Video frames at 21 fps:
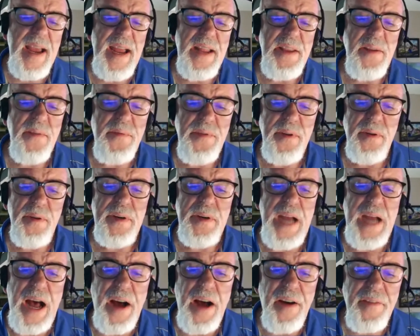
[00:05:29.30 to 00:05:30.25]
and you feel
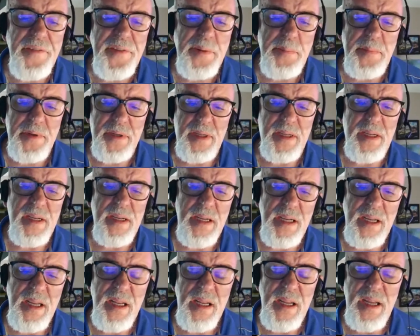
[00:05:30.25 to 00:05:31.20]
comfortable
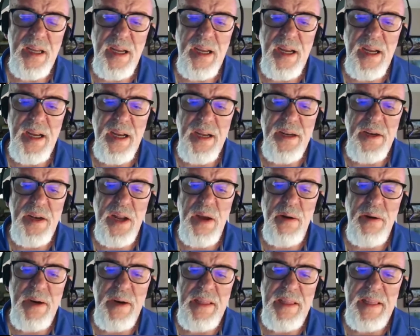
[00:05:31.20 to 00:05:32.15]

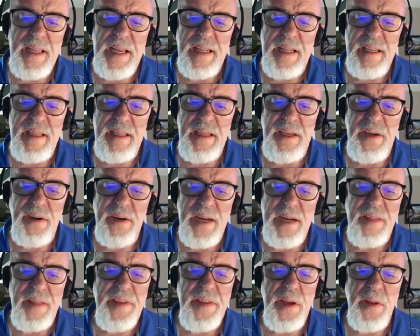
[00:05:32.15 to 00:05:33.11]
knowing that you're
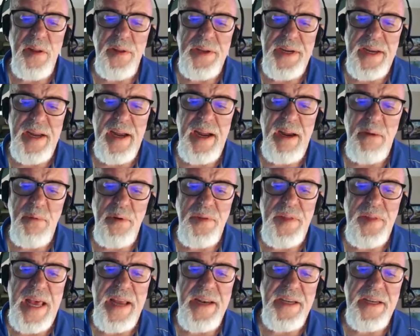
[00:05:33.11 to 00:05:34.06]
not the only guy with
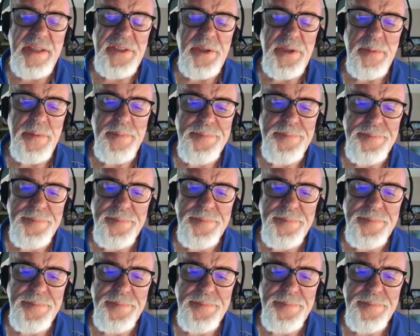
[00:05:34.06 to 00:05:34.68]
that issue.